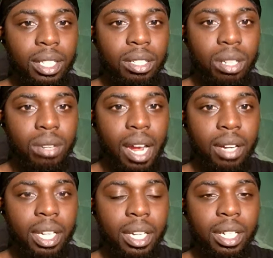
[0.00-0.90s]
So
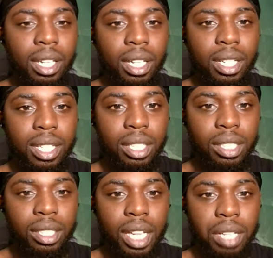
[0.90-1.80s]
around here, London
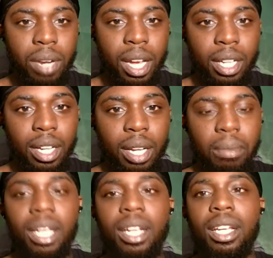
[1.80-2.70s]
session, that's when I ended up
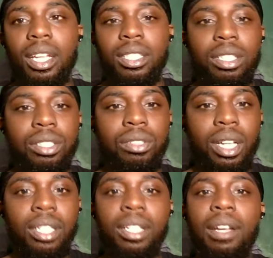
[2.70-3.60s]
getting into the trade,